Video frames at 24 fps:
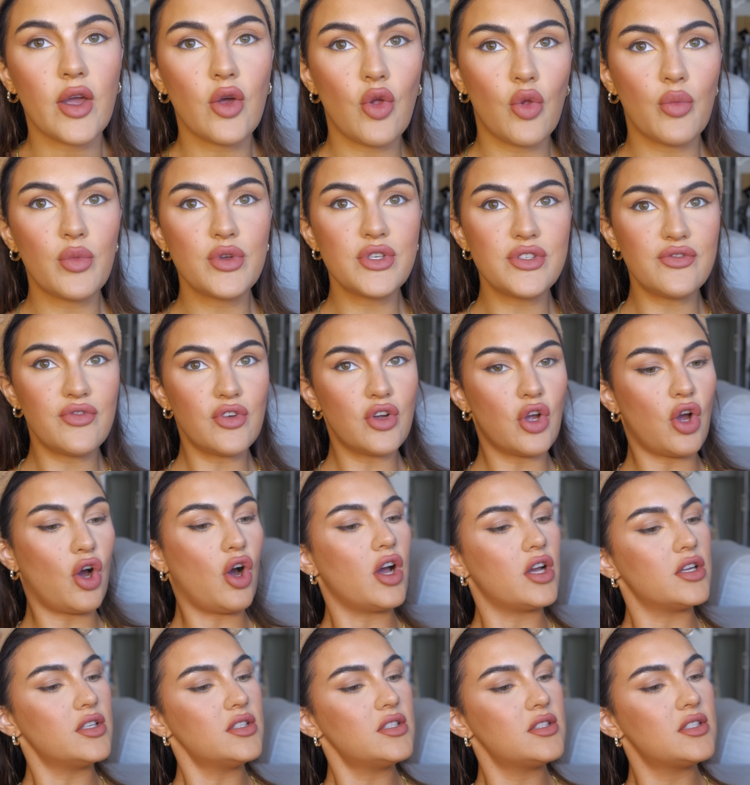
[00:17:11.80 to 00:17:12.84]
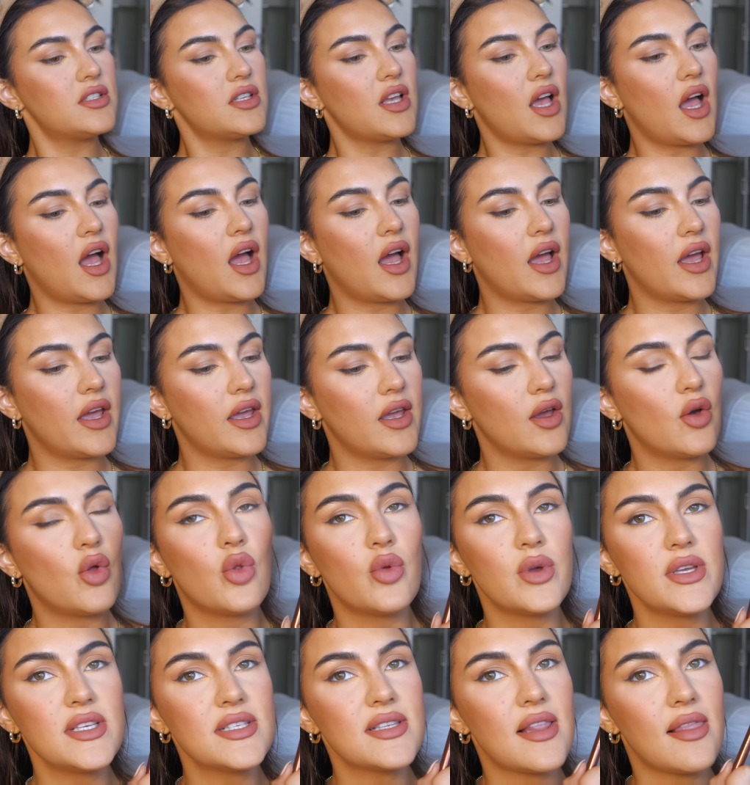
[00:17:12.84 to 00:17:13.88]
almost forgot. I
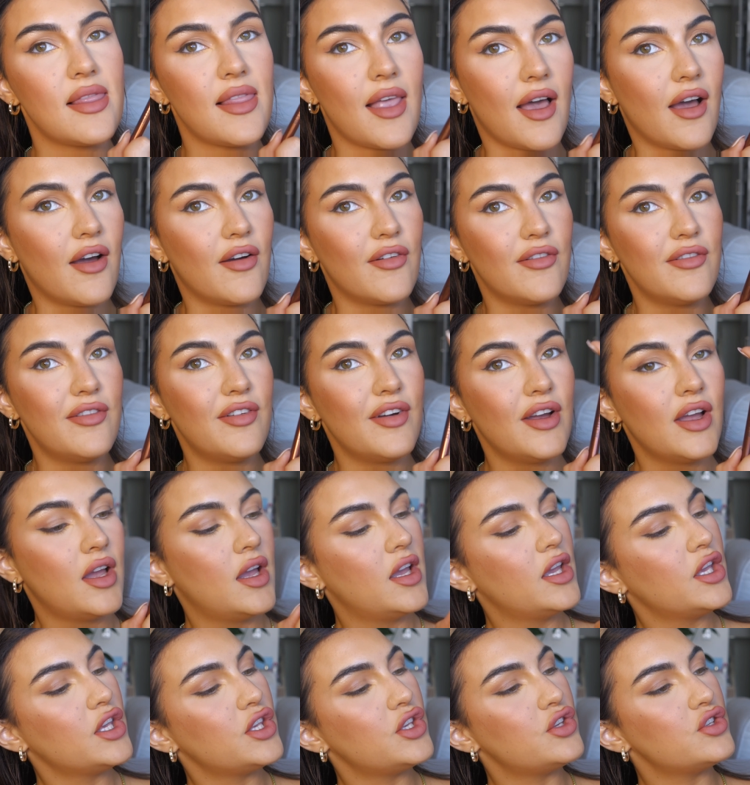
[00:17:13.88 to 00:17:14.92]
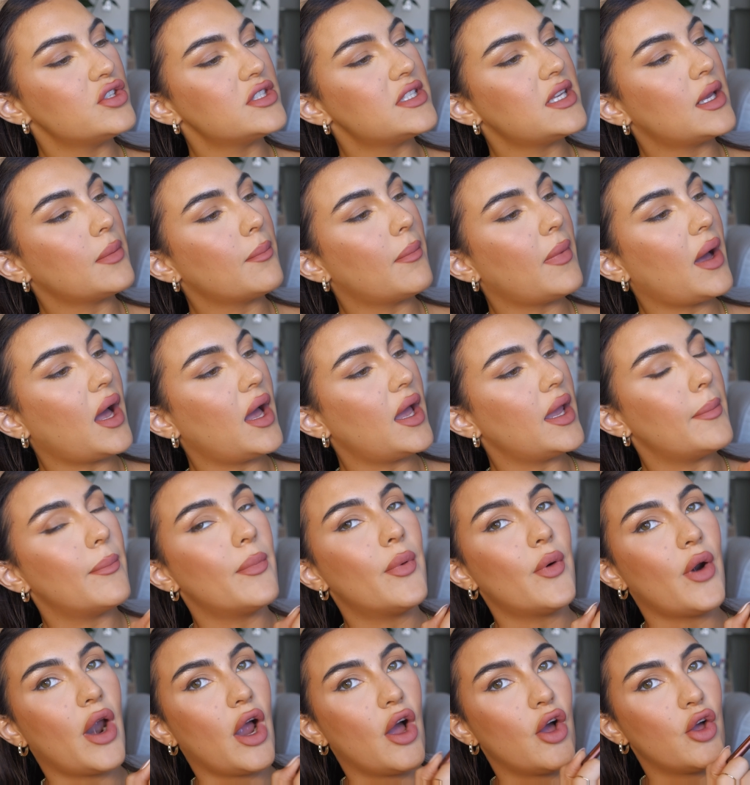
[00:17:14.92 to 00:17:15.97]
always love using my
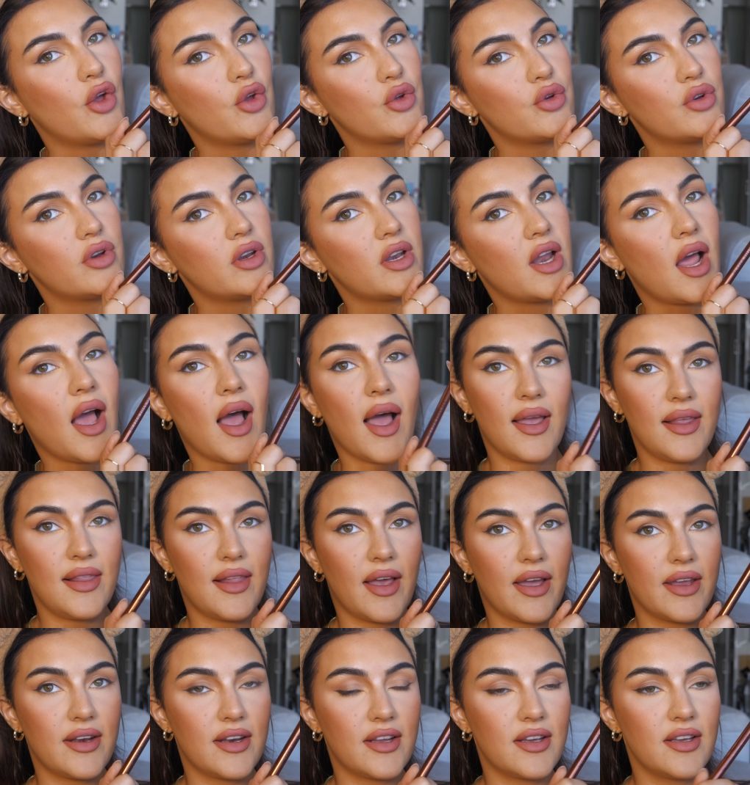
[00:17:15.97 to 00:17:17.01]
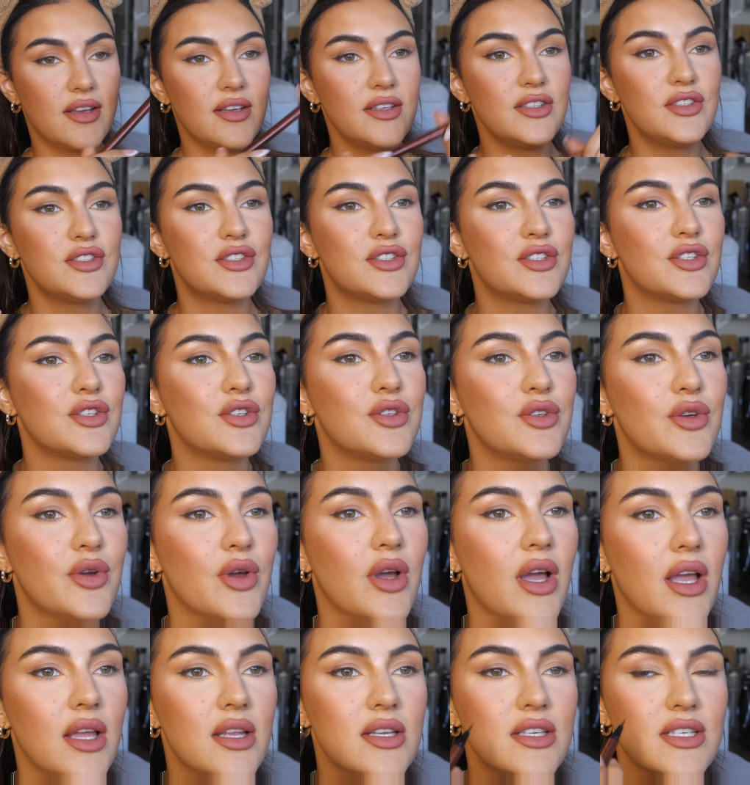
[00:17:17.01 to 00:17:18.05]
brown eyeliner
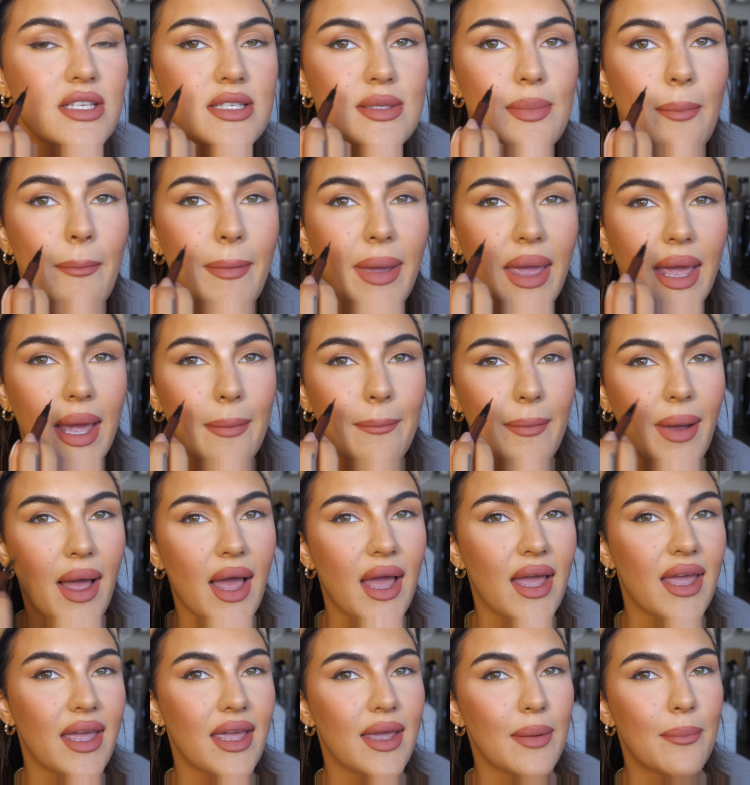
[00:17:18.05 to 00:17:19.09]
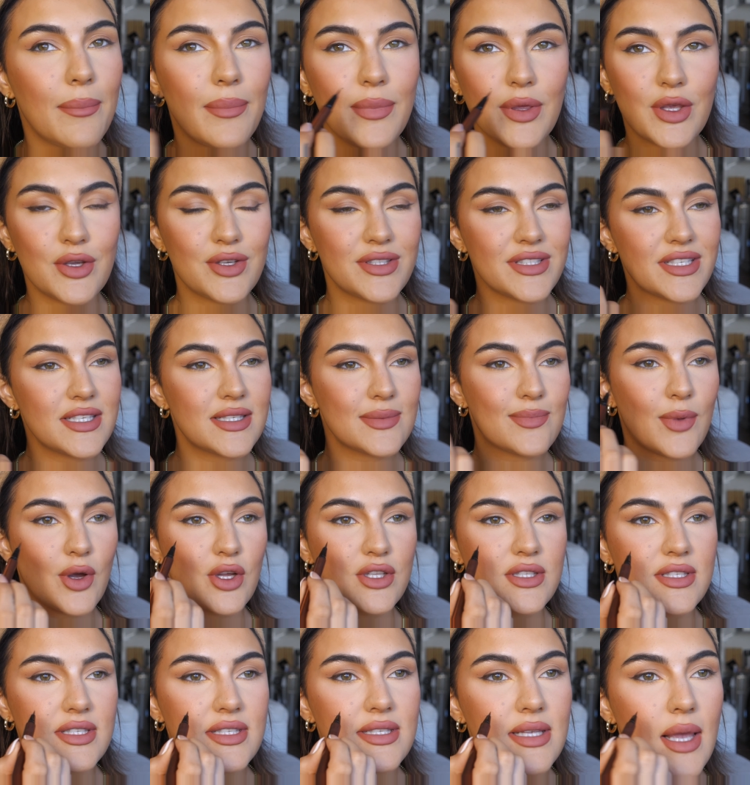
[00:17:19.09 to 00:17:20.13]
to just make my beauty
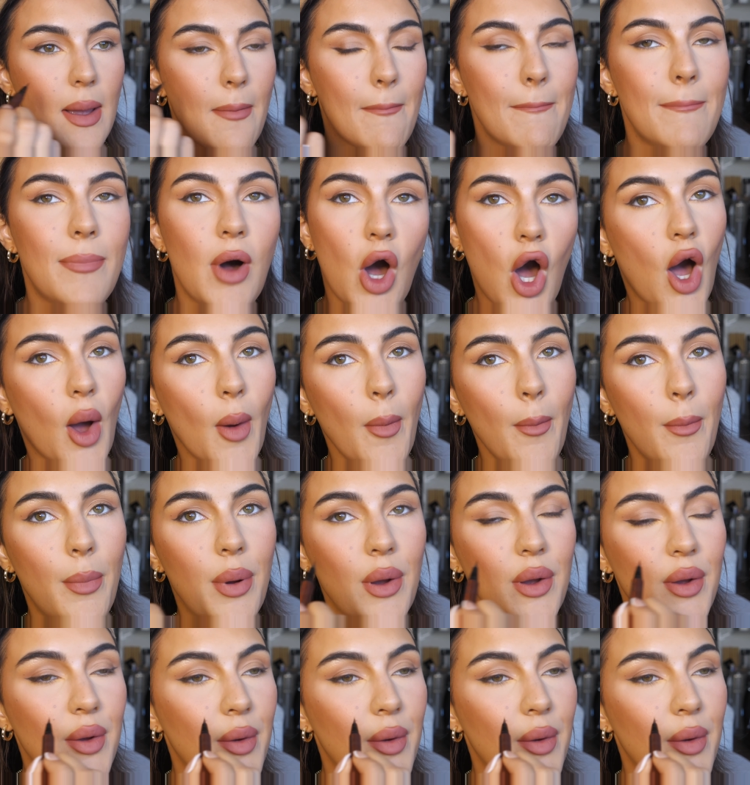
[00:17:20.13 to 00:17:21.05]
spots pop.